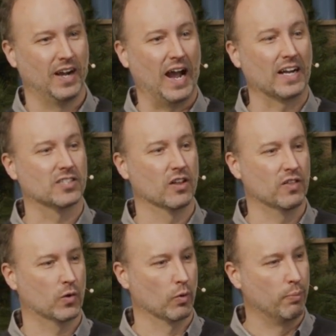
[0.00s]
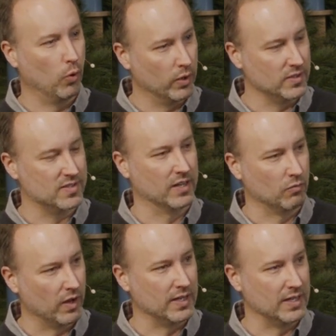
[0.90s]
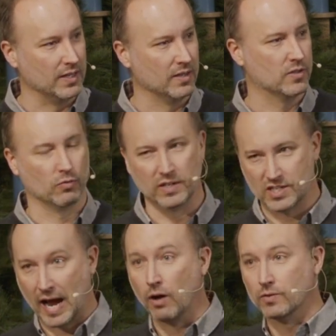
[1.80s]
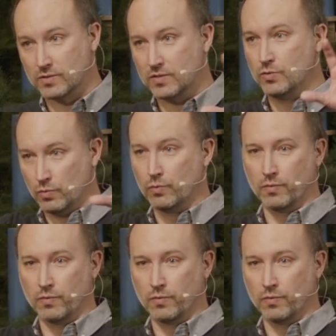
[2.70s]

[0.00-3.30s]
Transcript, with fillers: I actually think we're poised and ready to reach out to